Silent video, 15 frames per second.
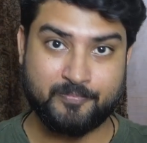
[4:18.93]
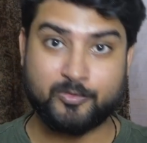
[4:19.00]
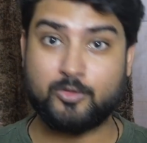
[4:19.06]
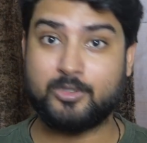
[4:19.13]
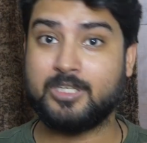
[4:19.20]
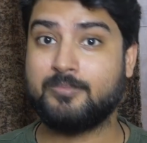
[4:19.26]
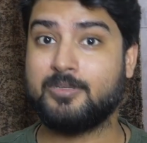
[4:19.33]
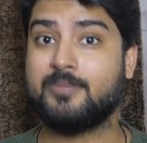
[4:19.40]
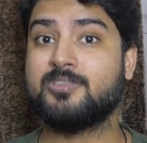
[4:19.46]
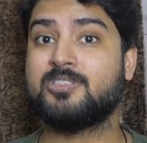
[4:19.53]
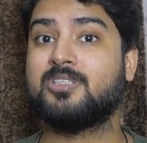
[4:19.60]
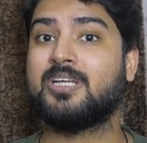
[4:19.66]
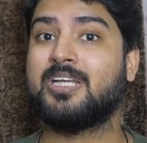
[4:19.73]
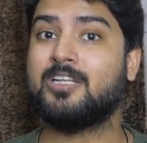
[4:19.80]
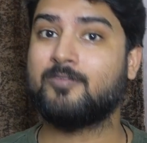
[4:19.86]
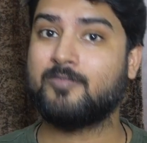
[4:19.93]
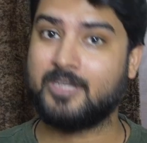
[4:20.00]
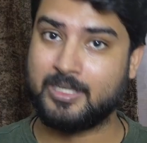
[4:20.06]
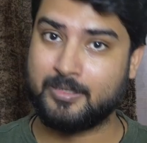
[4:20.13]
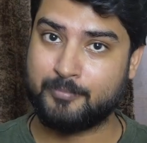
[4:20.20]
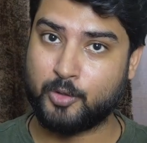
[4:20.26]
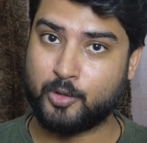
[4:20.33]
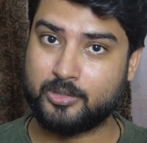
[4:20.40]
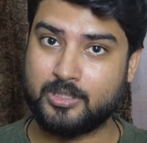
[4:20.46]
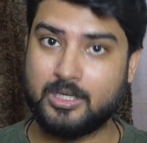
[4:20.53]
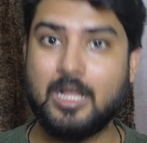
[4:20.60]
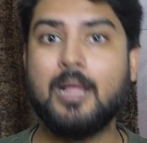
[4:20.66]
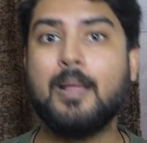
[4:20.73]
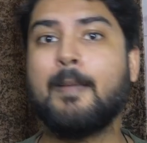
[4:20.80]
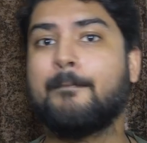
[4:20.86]
So DBMS is again very important,
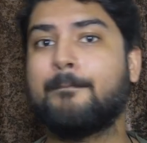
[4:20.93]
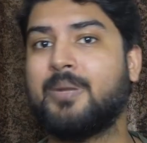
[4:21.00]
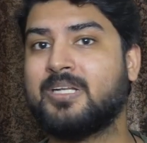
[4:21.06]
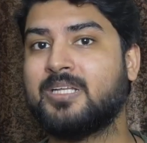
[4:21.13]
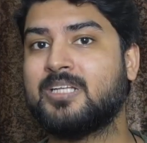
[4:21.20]
but